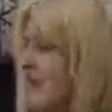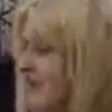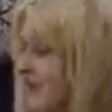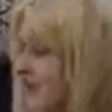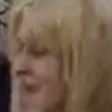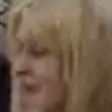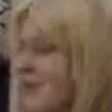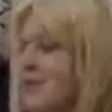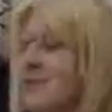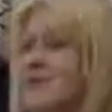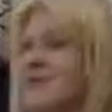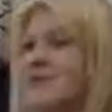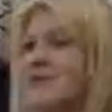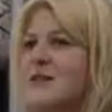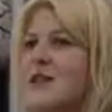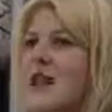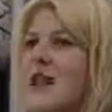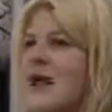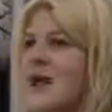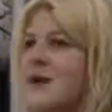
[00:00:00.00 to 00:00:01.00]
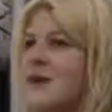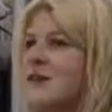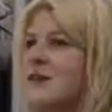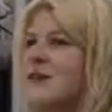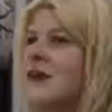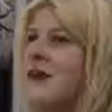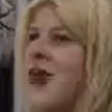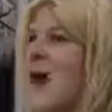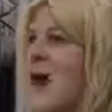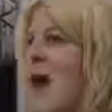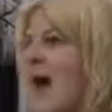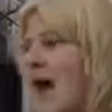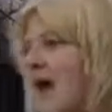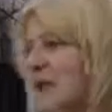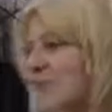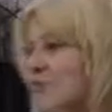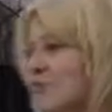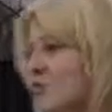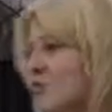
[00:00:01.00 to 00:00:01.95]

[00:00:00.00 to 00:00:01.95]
Take the designs and